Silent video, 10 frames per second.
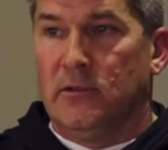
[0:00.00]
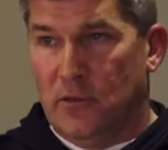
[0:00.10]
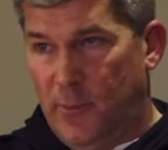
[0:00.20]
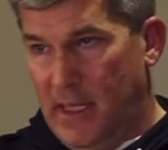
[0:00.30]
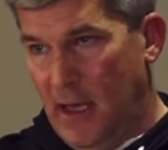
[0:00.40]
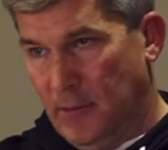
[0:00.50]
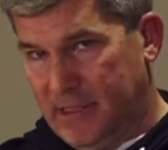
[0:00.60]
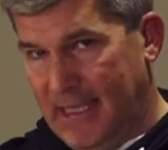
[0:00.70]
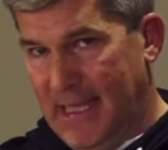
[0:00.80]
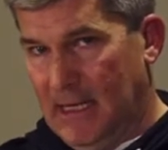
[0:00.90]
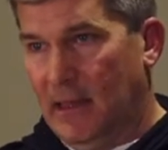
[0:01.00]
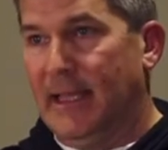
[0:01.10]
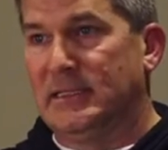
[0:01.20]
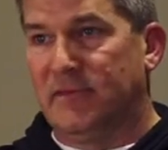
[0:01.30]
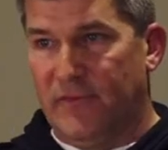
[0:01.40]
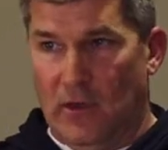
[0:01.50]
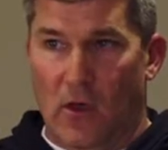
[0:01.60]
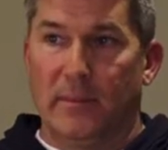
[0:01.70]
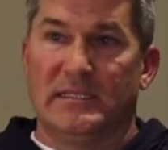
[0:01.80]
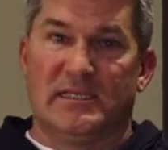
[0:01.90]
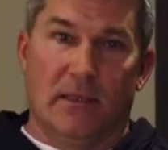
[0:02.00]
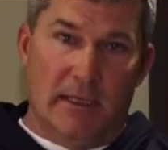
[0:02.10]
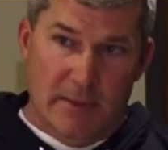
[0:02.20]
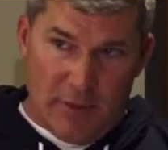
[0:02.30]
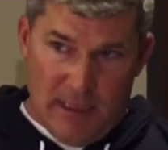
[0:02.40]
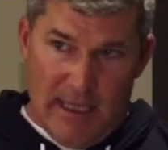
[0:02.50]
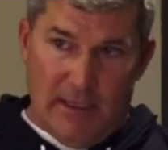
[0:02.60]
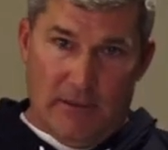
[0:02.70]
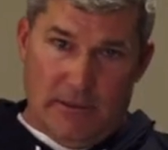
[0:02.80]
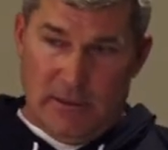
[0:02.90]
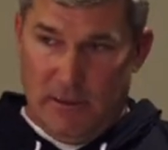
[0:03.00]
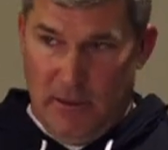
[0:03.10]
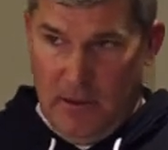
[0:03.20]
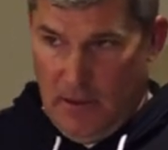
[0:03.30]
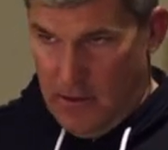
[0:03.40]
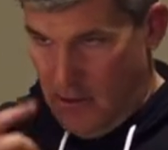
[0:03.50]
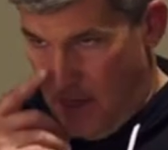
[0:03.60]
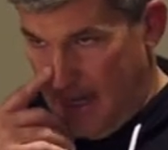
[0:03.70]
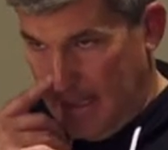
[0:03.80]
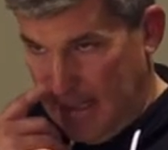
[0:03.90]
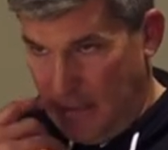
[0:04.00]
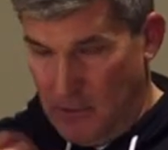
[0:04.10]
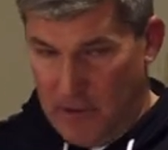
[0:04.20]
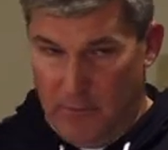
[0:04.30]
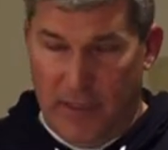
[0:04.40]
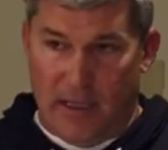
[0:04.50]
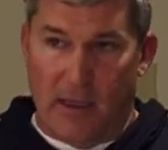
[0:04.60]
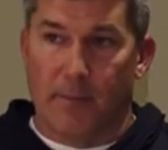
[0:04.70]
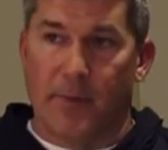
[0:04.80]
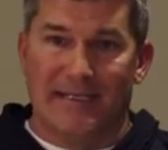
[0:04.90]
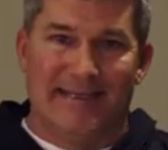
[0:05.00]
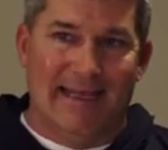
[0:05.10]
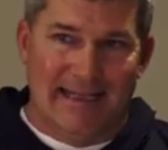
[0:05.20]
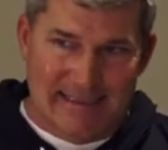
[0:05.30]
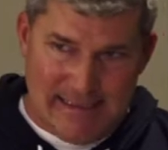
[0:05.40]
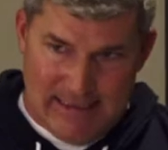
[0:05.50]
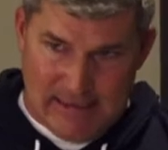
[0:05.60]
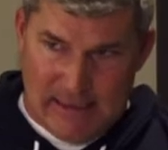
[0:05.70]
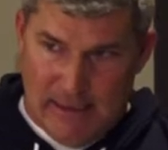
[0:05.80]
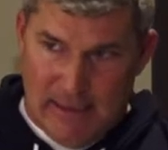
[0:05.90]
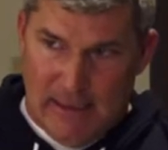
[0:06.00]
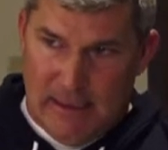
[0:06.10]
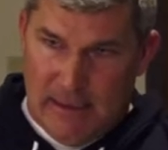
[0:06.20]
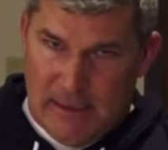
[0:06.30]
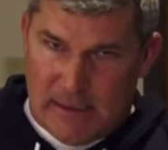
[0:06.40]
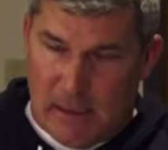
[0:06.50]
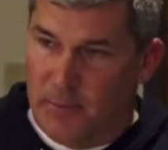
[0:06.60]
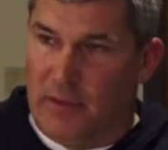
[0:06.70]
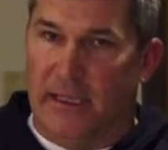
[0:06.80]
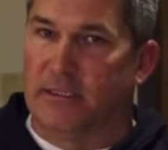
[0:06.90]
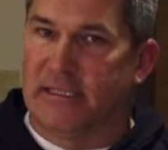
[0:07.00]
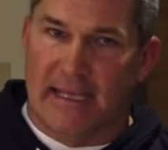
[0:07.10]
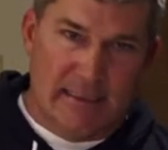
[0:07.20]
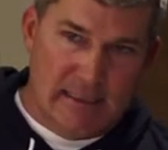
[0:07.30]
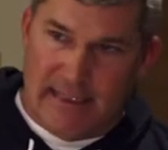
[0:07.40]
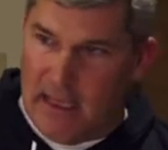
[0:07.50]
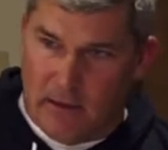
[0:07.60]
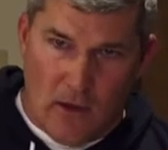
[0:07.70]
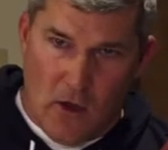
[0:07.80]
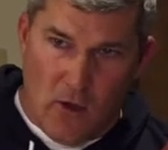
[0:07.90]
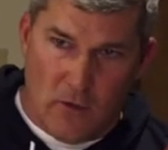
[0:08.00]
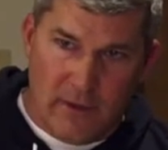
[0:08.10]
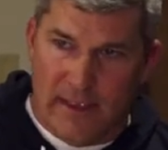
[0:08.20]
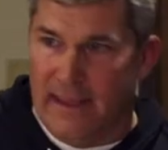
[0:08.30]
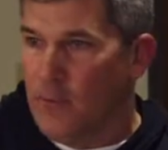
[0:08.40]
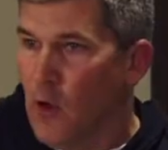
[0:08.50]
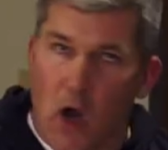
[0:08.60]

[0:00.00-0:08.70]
to be able to analyze film and study players, right? And you can pick up on tendencies. Some players catch it down low, and they will